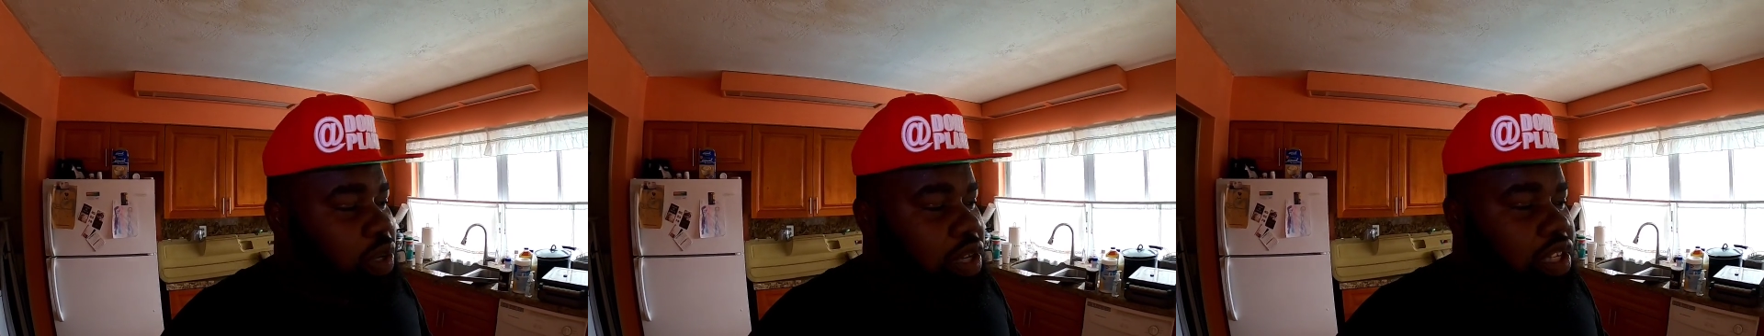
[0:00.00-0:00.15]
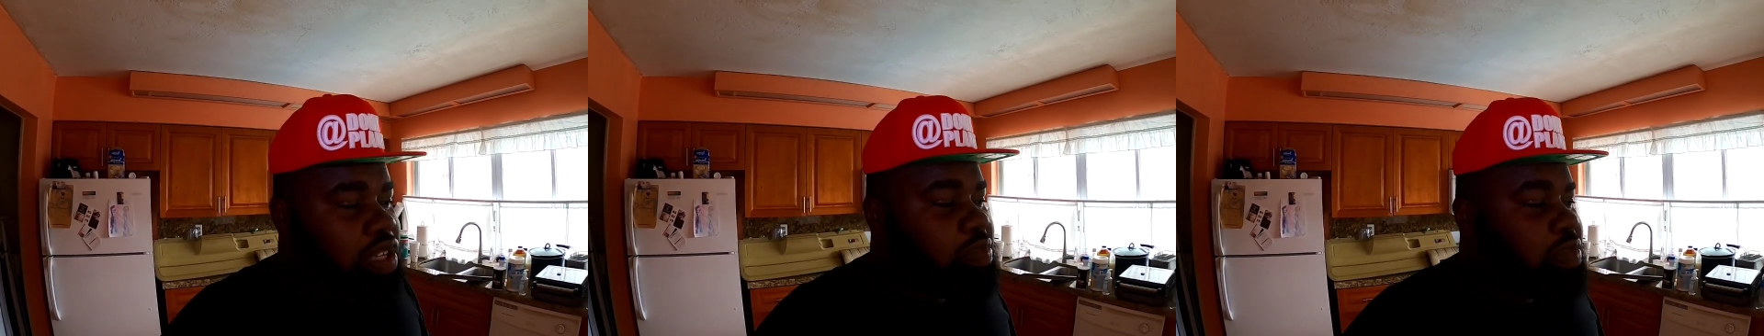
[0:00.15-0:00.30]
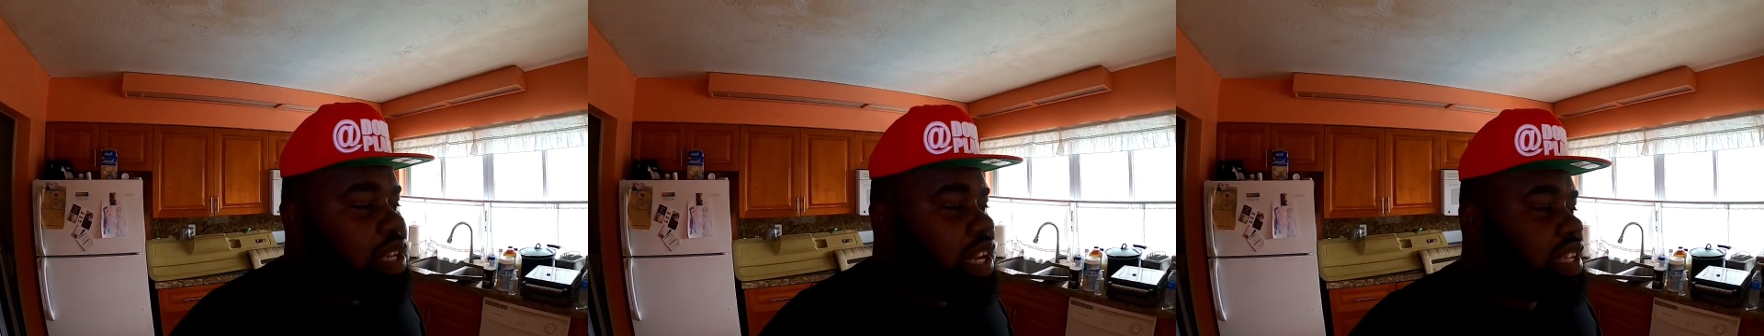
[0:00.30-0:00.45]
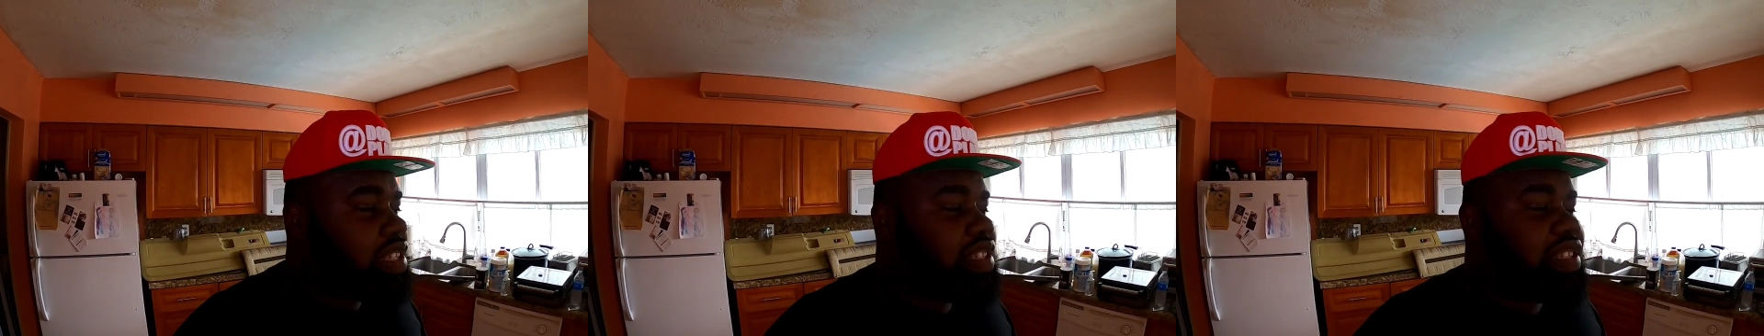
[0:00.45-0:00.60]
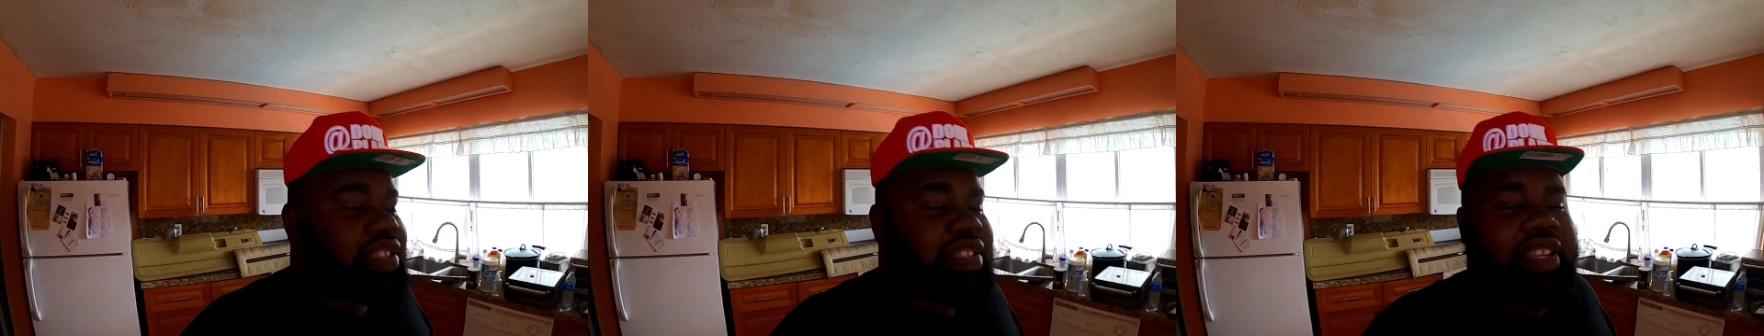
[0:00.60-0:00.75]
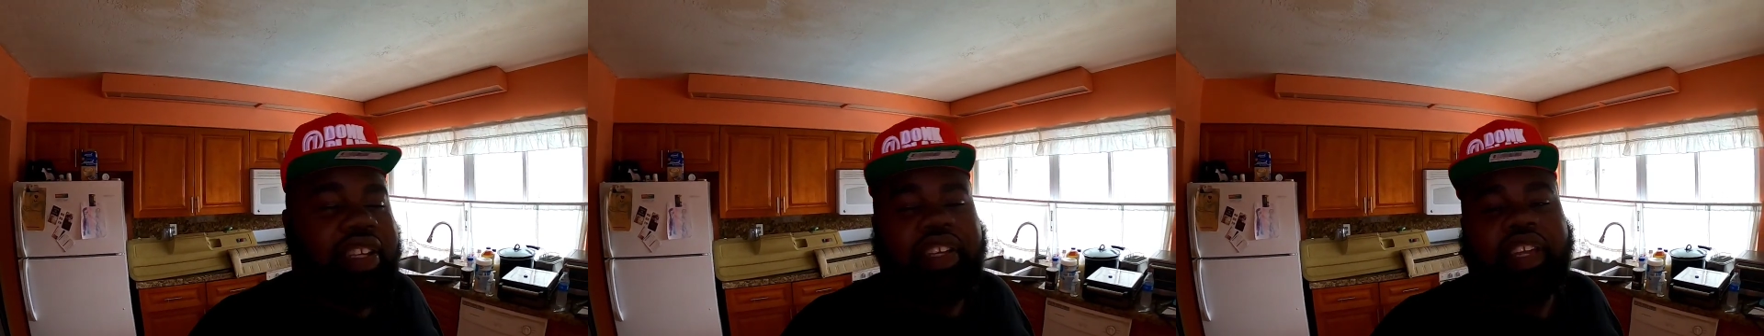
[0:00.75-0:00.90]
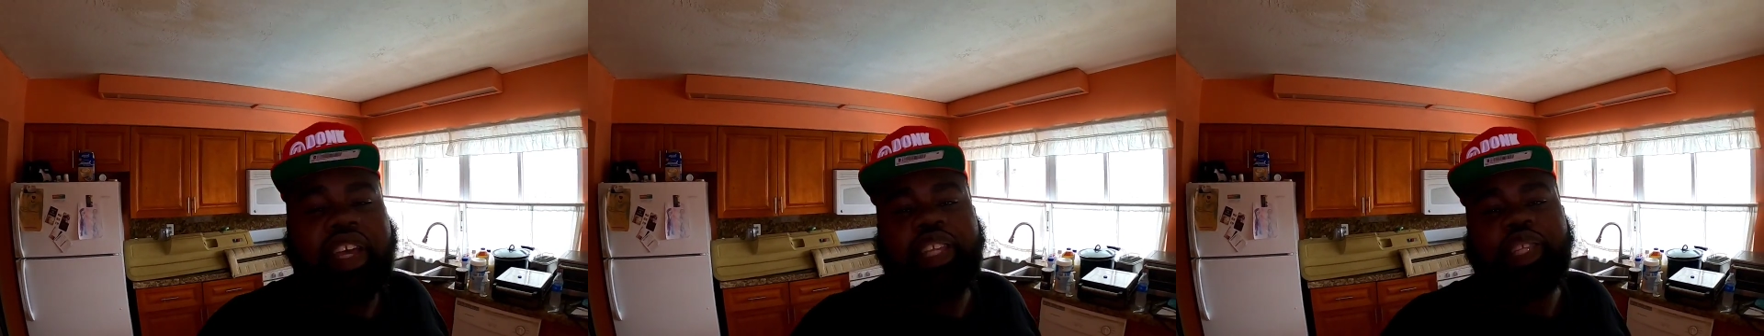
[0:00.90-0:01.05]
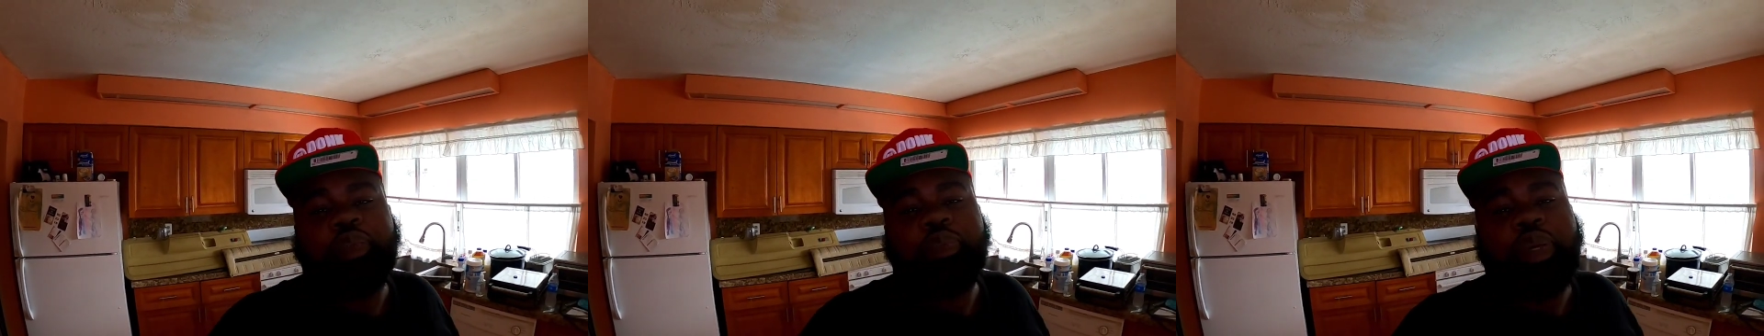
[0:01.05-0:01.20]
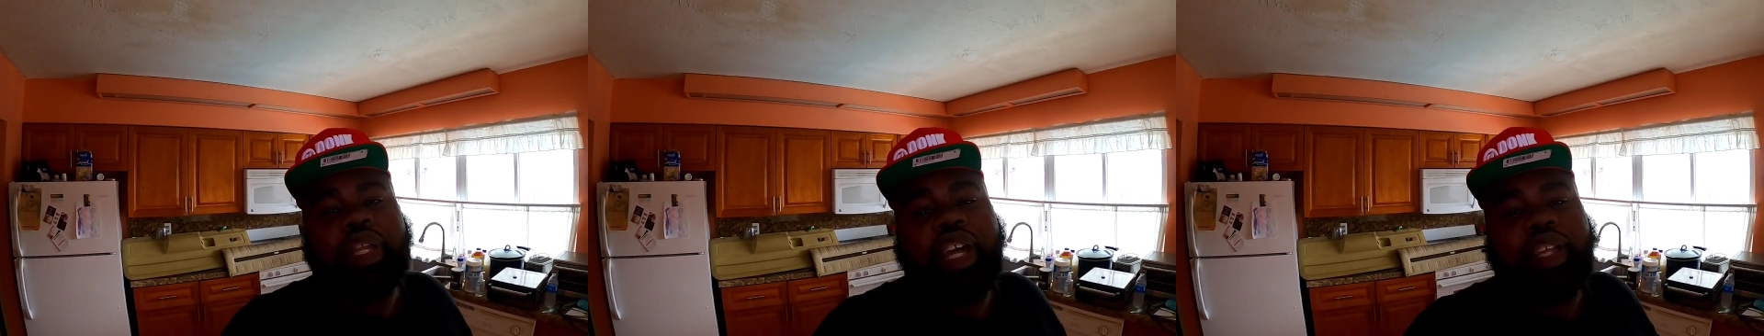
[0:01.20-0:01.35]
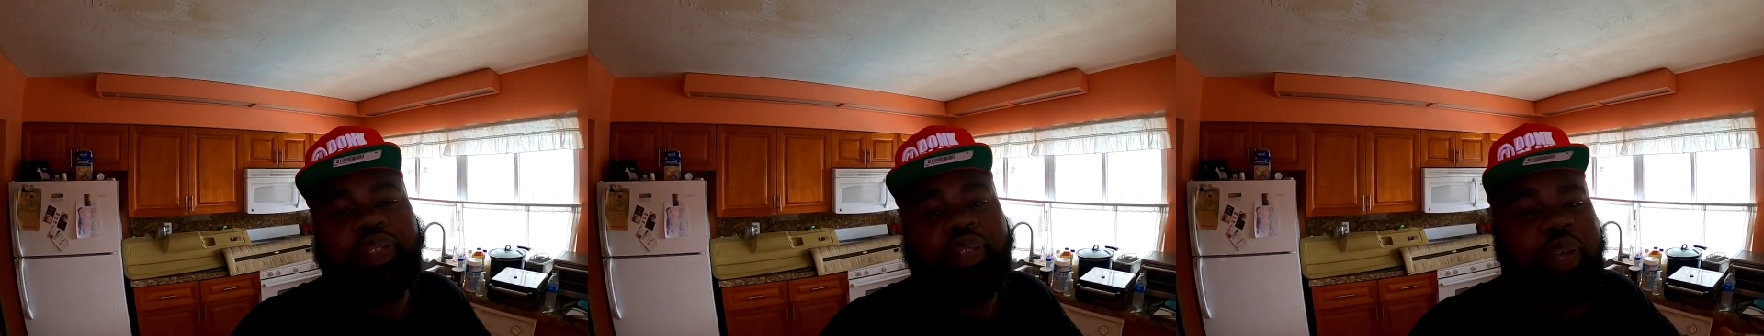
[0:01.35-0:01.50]
weird to me that she said that to
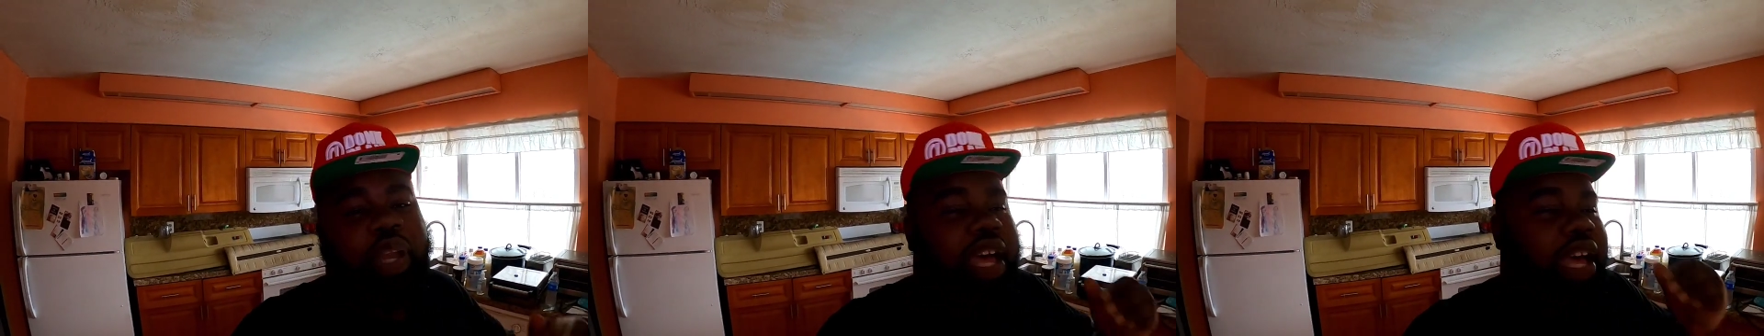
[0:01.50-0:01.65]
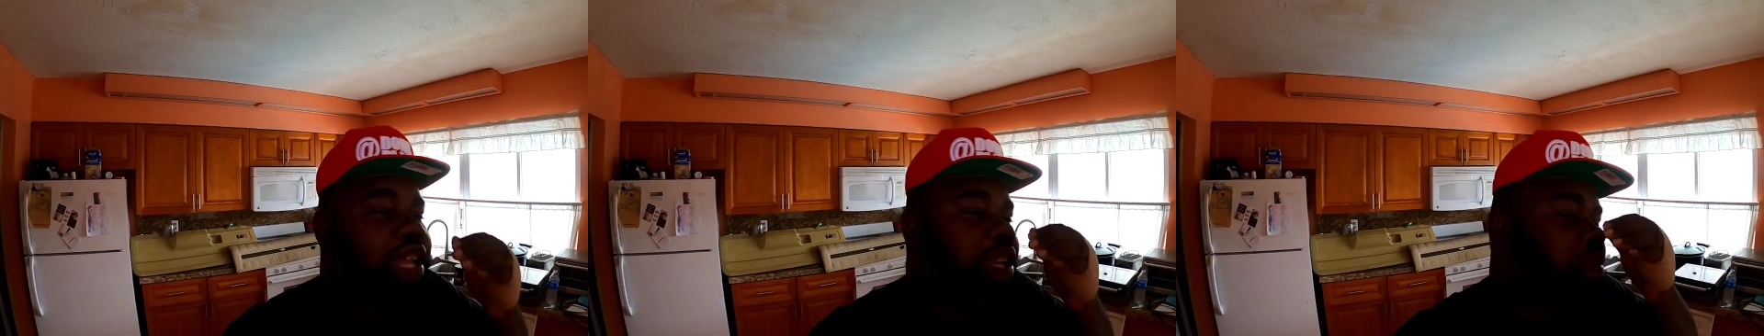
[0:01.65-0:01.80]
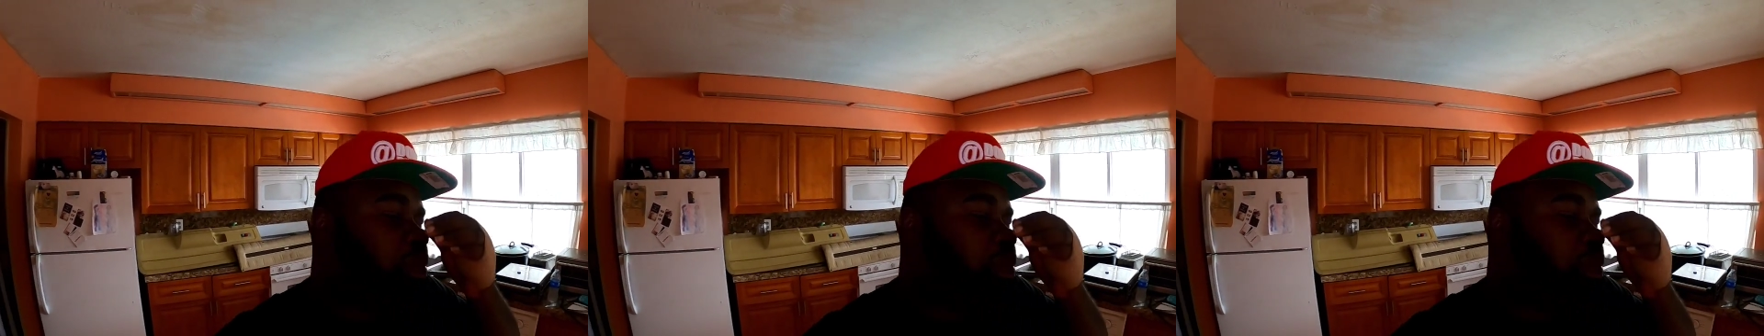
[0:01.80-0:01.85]
me, and I thought I